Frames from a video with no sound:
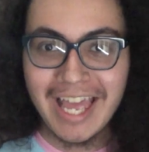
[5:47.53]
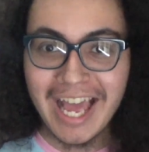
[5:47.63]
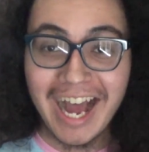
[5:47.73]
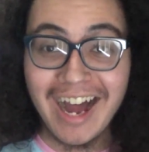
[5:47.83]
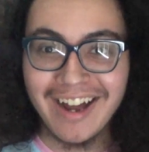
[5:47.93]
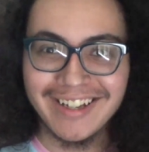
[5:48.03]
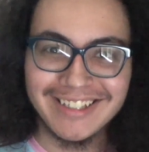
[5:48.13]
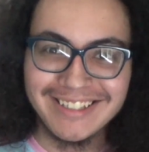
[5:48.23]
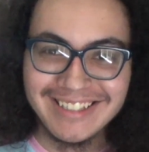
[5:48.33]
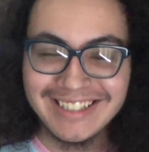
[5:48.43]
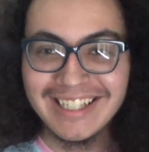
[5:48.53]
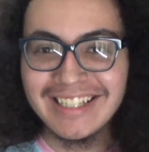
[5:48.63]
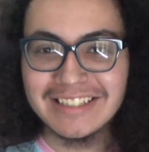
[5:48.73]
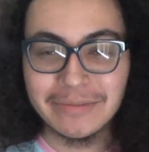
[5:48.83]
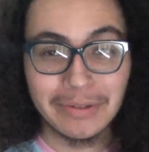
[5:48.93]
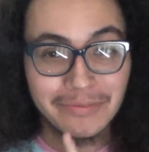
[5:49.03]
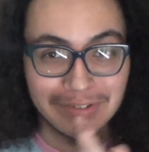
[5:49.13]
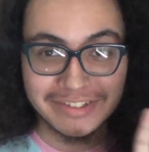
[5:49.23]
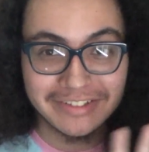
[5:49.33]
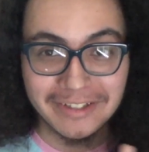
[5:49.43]
Hi, it's my
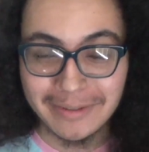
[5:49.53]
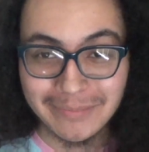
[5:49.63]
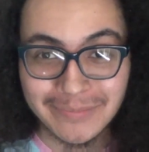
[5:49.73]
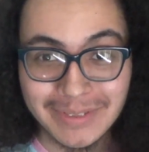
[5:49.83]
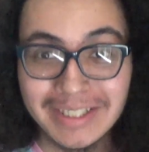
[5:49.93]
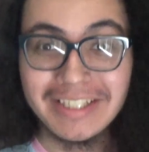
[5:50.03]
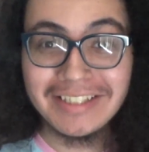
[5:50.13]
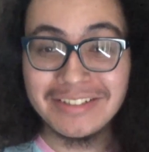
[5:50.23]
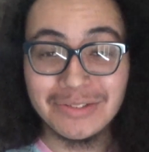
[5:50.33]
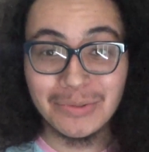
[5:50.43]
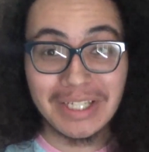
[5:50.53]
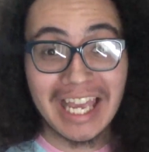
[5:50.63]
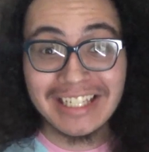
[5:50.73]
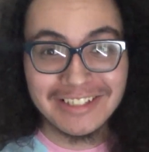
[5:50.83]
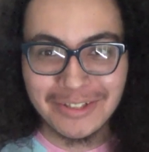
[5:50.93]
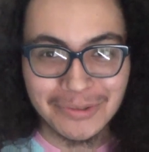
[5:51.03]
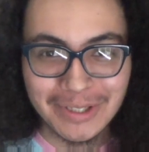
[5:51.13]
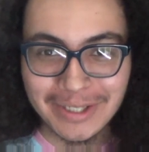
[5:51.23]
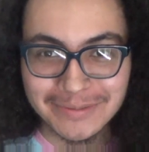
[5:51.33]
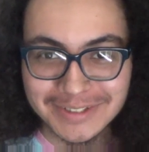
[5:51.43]
first time doing any
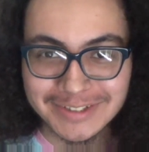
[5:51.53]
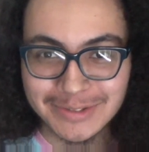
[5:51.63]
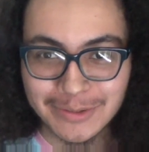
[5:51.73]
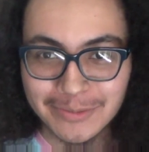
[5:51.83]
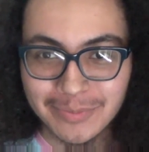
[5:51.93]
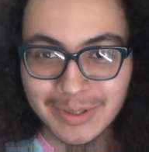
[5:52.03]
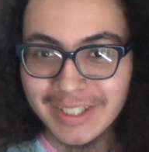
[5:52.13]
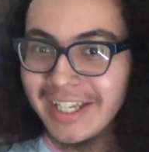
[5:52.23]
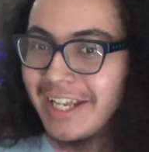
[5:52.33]
Q&A of this sort, but